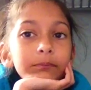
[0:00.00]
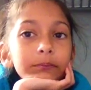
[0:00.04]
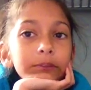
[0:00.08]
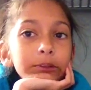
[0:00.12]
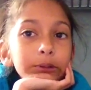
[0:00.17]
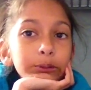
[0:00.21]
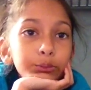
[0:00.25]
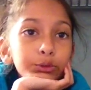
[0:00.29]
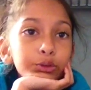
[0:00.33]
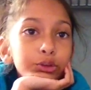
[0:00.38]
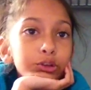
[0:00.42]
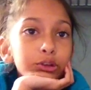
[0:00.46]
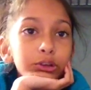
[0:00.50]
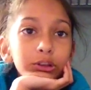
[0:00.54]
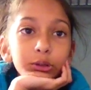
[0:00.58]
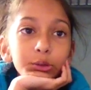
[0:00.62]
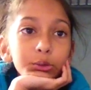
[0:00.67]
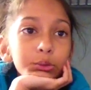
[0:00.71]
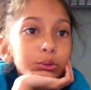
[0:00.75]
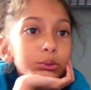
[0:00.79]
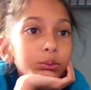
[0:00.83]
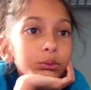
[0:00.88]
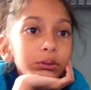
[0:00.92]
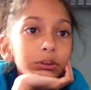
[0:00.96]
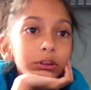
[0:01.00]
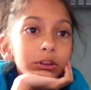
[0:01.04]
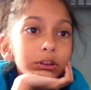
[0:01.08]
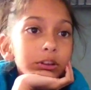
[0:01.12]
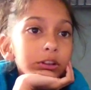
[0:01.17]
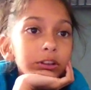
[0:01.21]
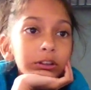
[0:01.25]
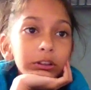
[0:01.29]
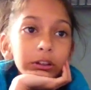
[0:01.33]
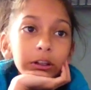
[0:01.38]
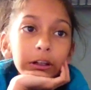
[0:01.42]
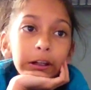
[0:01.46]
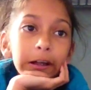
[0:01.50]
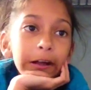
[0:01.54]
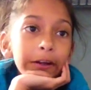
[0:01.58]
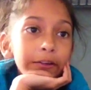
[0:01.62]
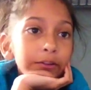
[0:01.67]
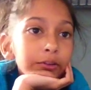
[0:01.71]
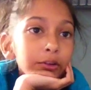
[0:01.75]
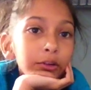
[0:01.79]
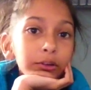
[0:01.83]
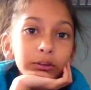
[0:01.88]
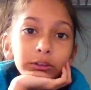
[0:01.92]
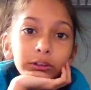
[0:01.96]
I'm sure you all want to see that,
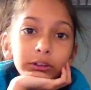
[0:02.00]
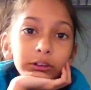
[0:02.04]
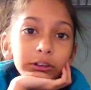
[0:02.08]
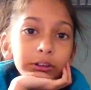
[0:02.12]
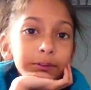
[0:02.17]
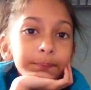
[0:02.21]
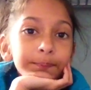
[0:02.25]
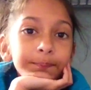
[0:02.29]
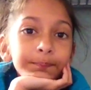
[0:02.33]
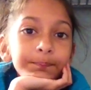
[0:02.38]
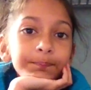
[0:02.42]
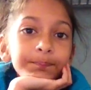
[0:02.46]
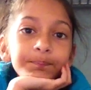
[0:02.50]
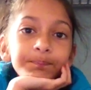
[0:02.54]
don't you?